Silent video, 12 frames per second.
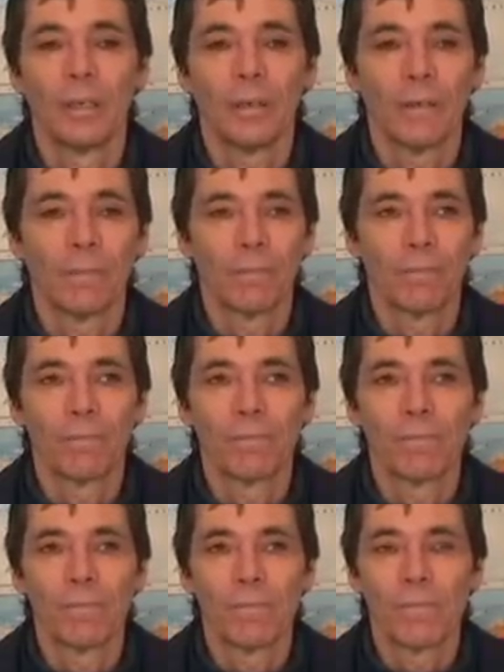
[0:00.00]

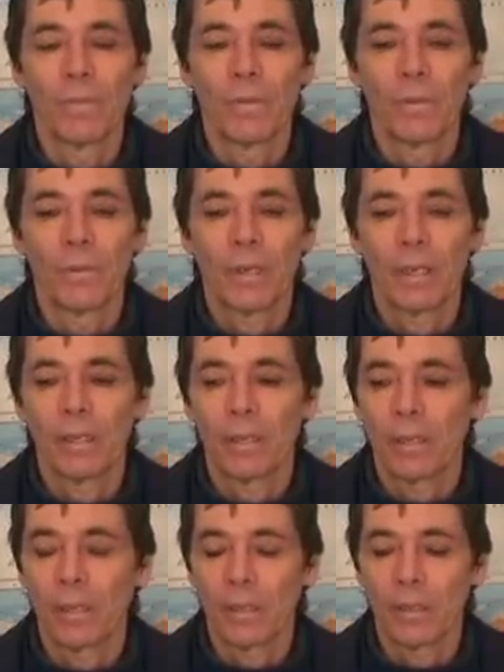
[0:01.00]
You
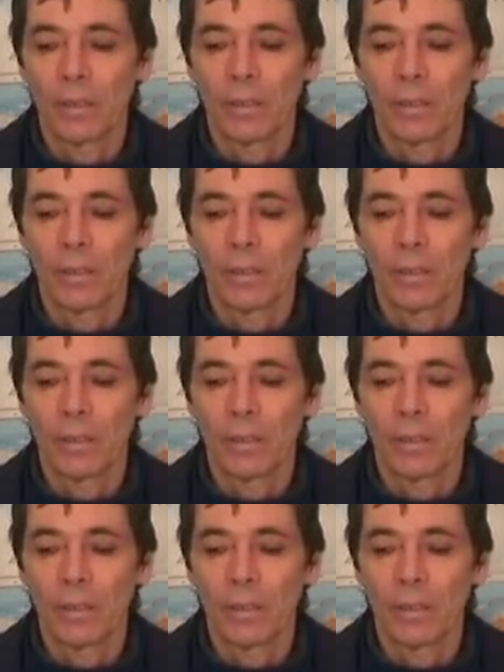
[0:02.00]
can